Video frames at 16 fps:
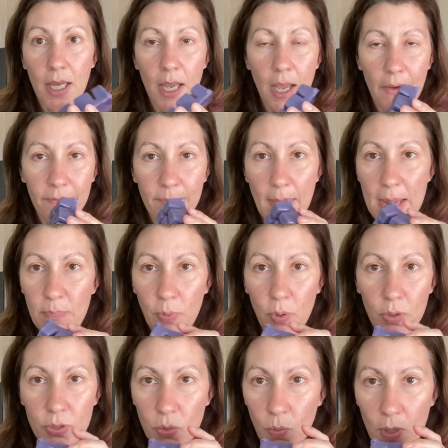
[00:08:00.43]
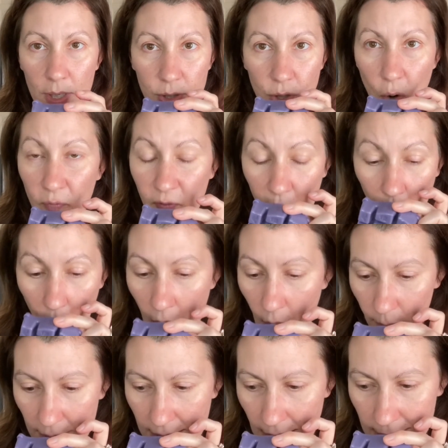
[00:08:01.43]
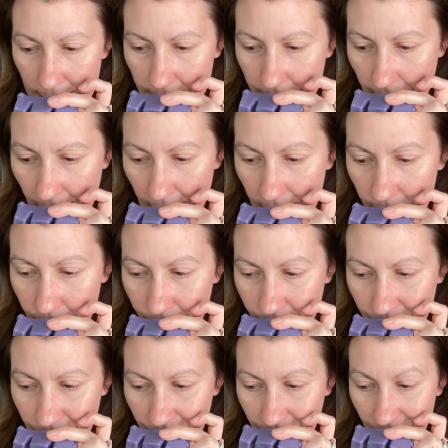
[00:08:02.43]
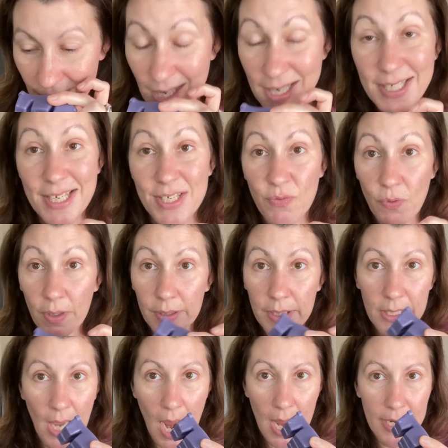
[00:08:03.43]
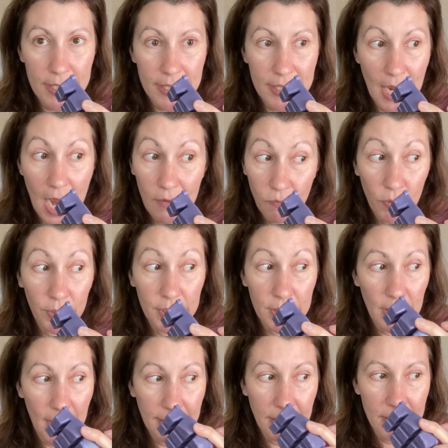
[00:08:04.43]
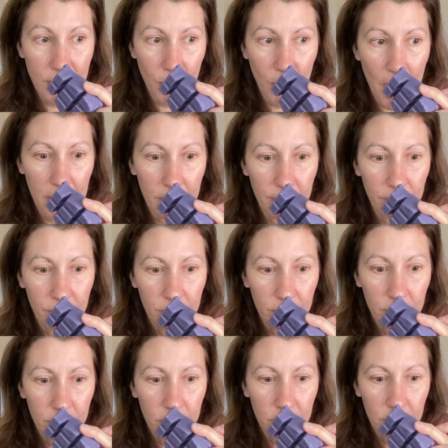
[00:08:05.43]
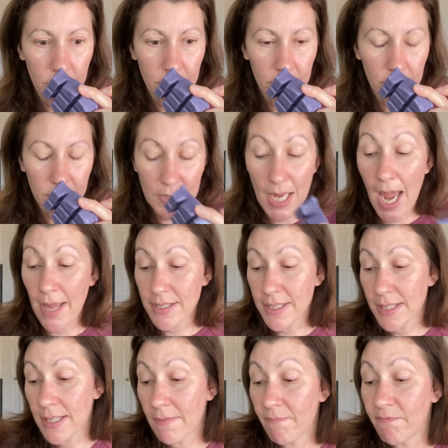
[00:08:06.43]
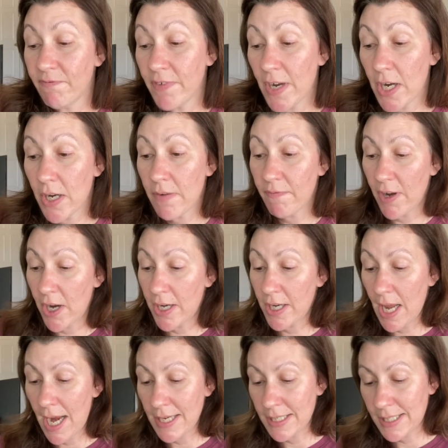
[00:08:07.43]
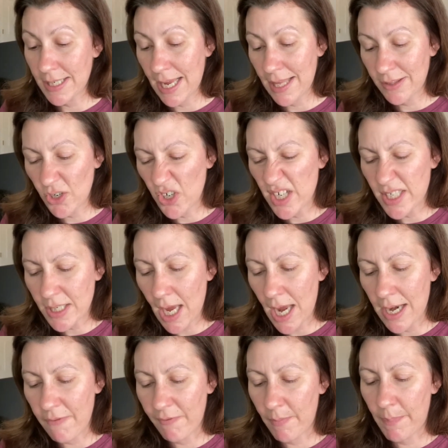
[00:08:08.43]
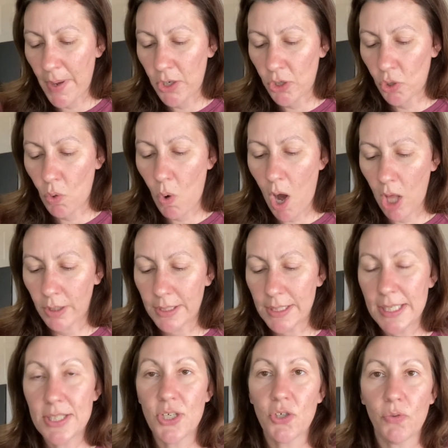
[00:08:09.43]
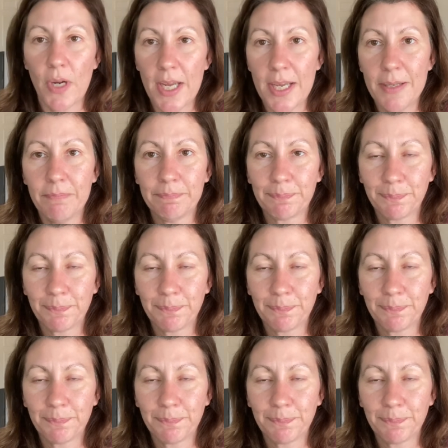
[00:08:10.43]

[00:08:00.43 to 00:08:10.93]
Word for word: of maple to where it's overwhelming anything. This is really nice. I really like this one. Yes, very, very nice. And there is kind of a butter quality to it.